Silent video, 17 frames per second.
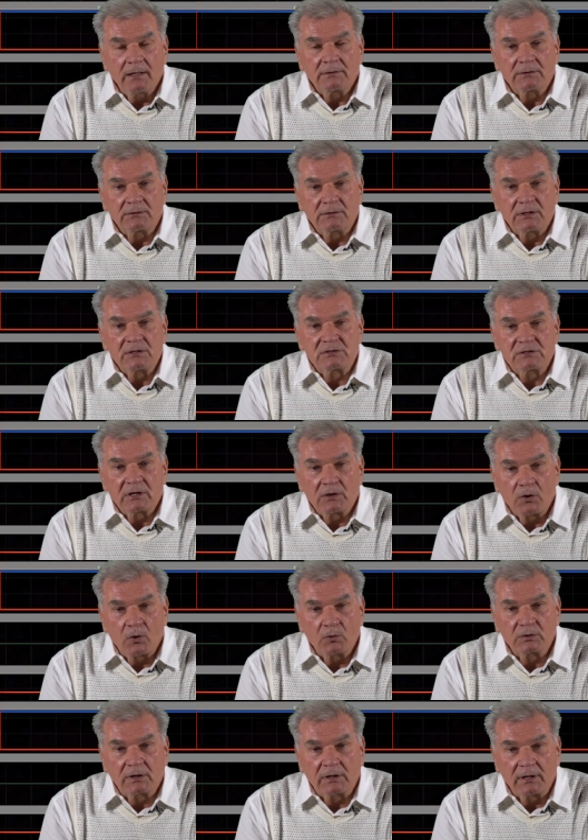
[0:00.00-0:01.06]
the DC
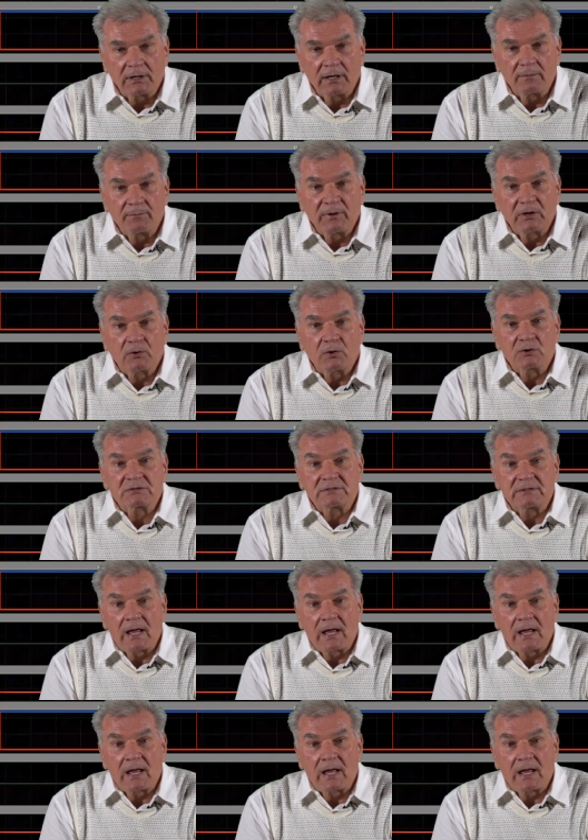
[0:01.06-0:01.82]
load current because